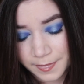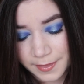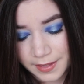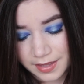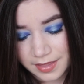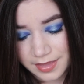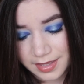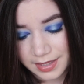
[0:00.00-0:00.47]

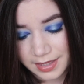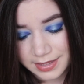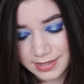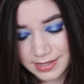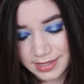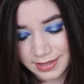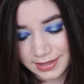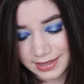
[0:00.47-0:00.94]
I think
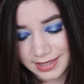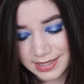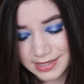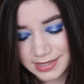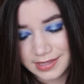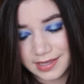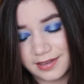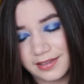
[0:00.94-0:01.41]
it's at
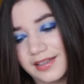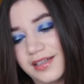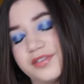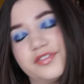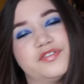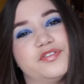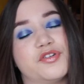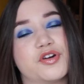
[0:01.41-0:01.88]
least like
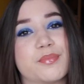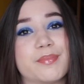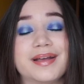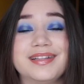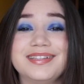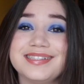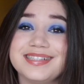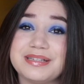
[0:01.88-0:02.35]
another 4
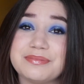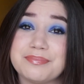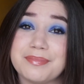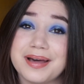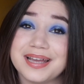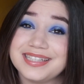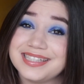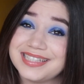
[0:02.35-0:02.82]
months. It
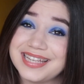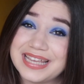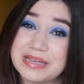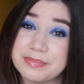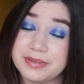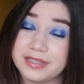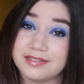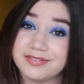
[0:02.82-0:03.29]
might
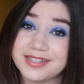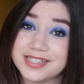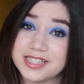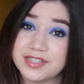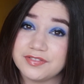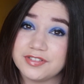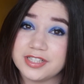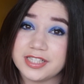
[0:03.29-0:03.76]
take me the
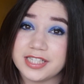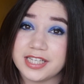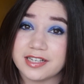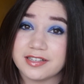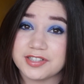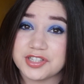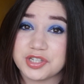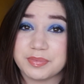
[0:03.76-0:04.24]
rest of the
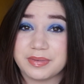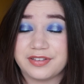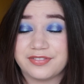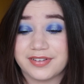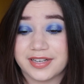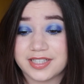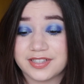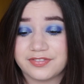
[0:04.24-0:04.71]
year, to be
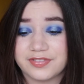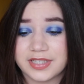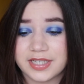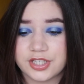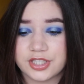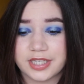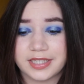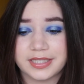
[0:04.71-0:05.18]
fair, to
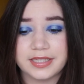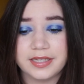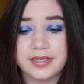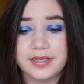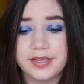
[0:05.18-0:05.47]
finish it.